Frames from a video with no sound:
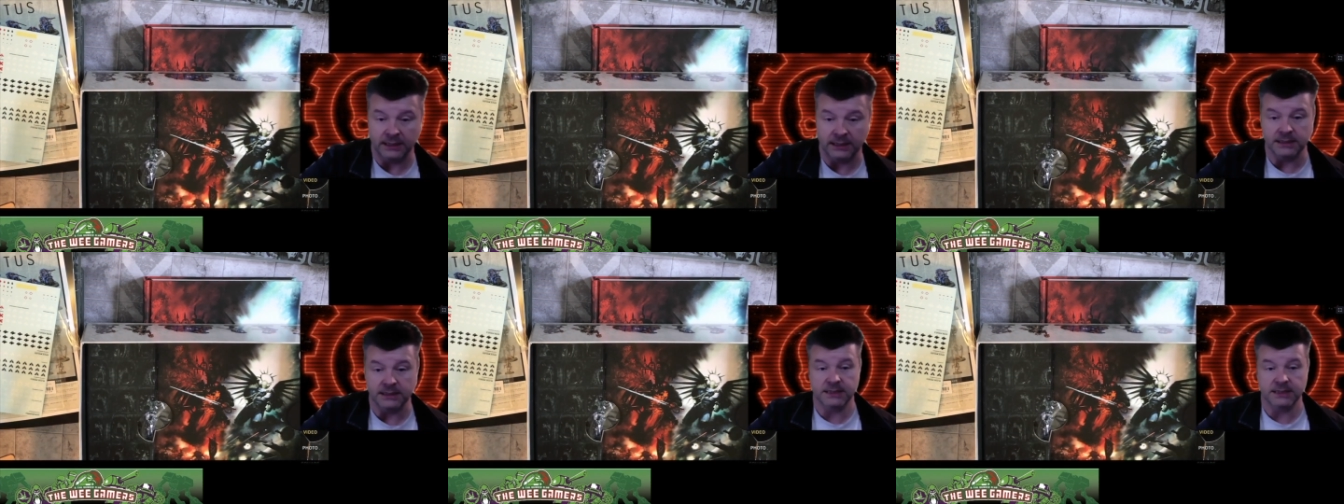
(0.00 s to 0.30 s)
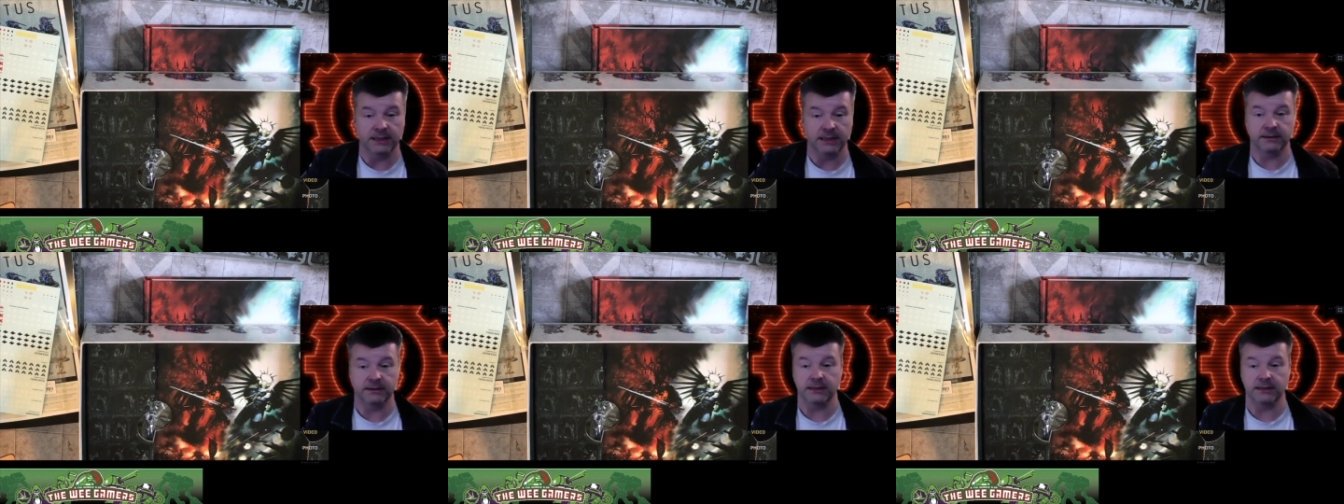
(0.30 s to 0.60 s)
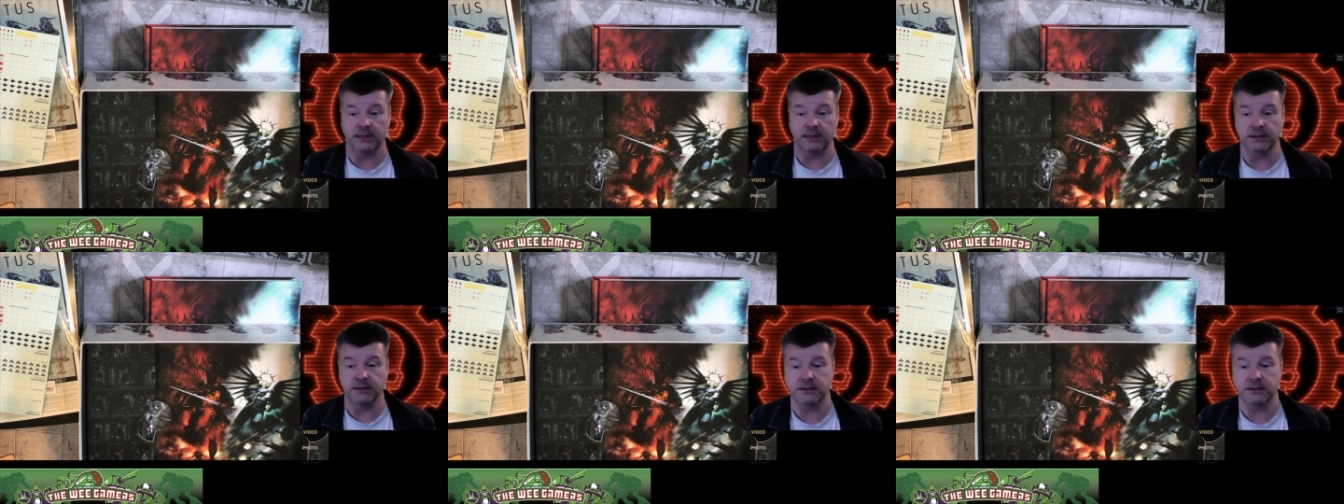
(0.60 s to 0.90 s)
that's it.
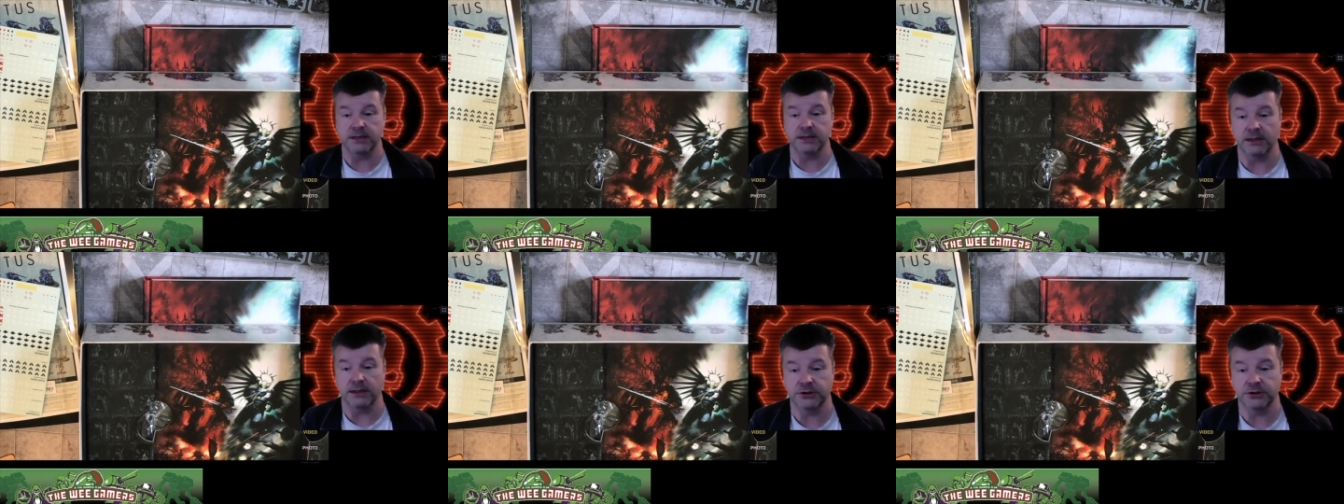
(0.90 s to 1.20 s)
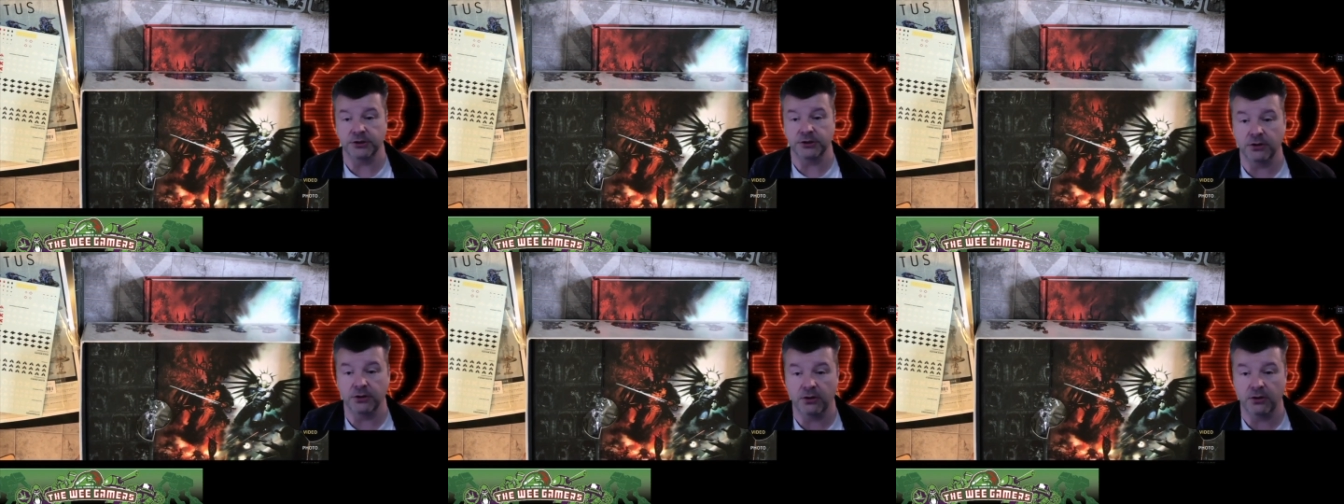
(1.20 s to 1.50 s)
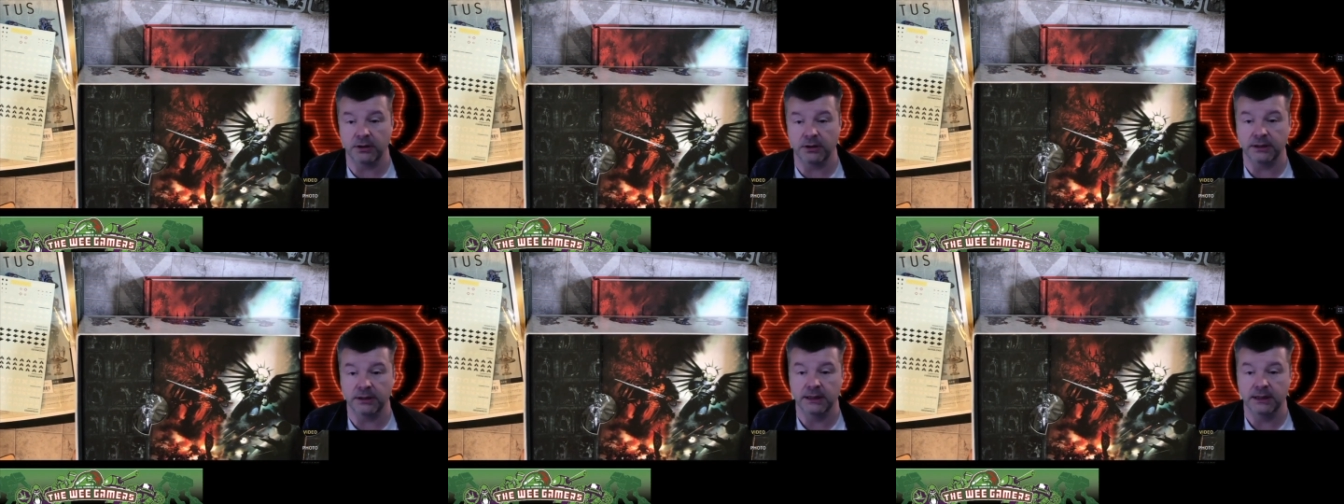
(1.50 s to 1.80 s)
That That's your
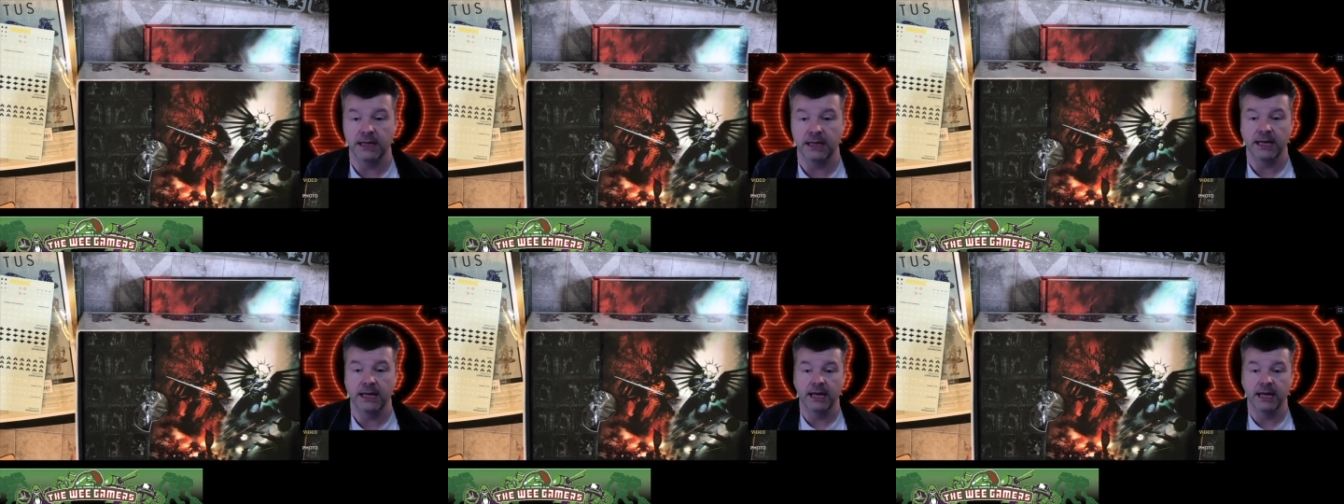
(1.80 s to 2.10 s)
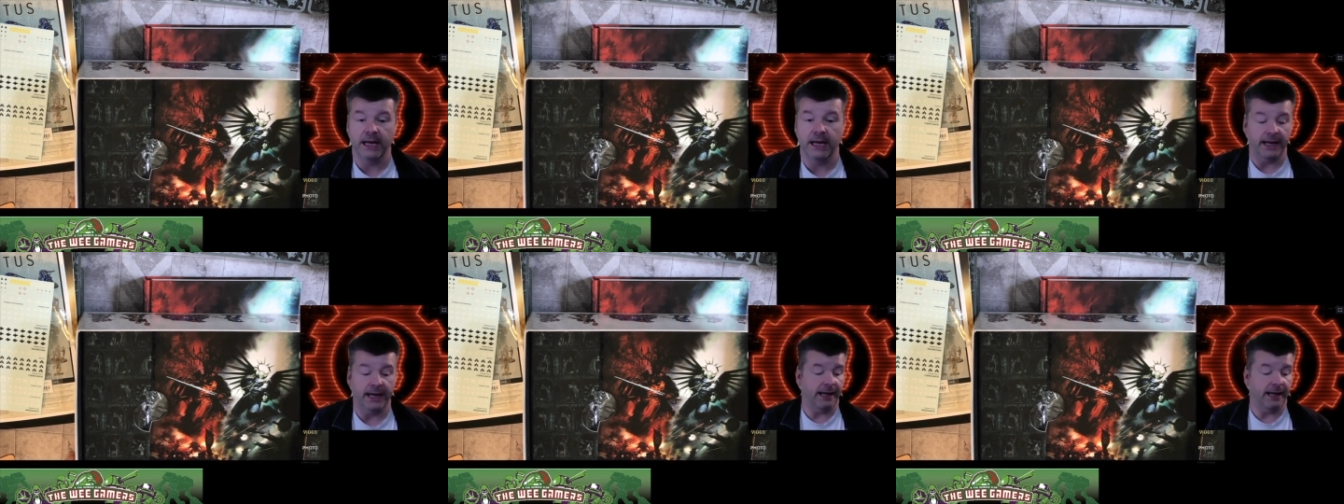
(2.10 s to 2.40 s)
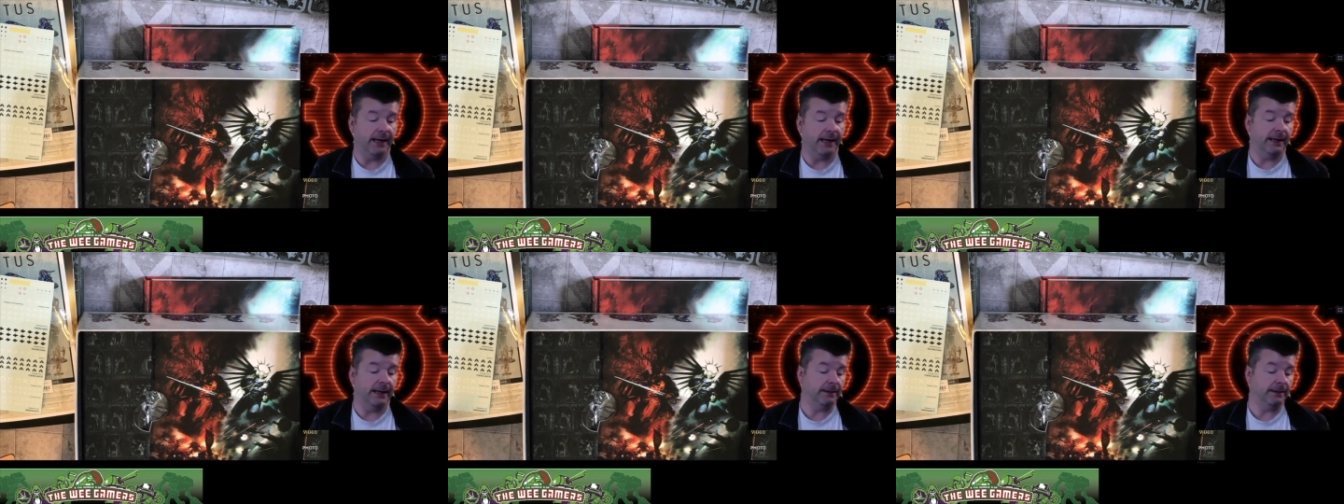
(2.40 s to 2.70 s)
lot.
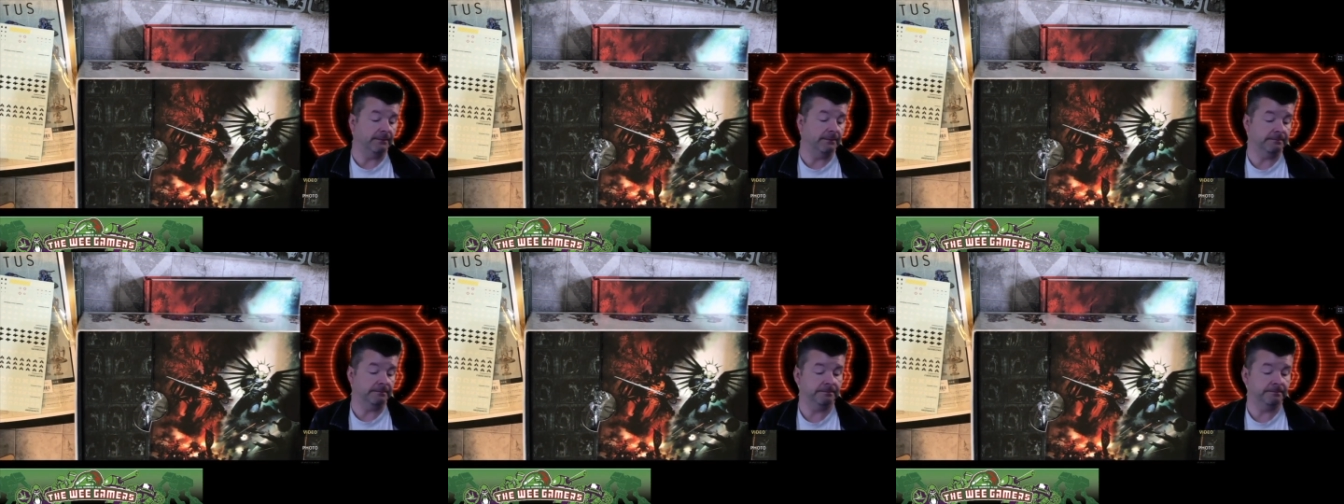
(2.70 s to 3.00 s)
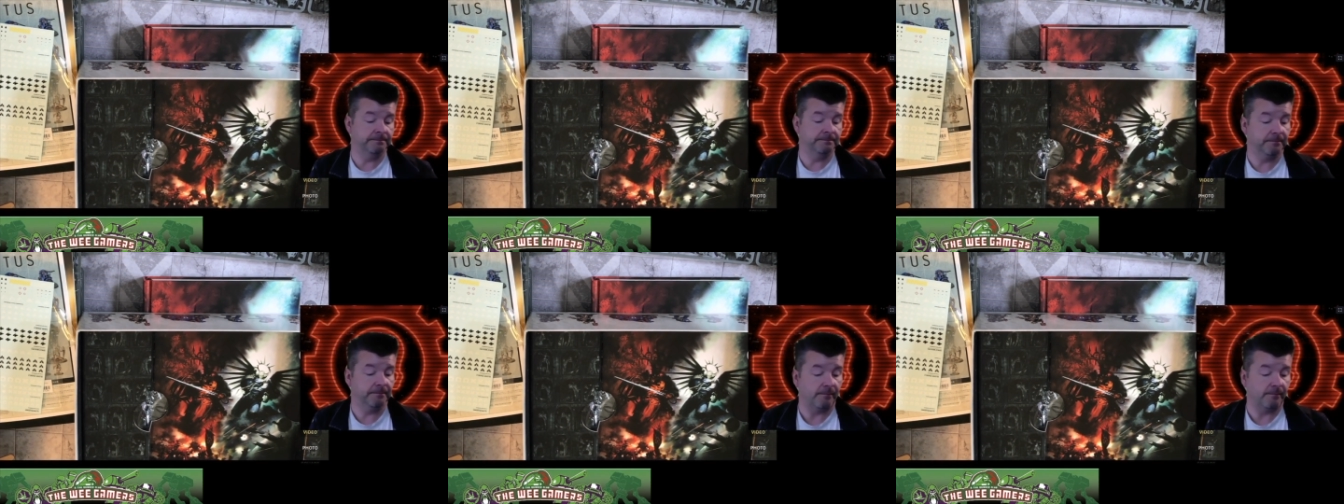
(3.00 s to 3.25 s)
Um,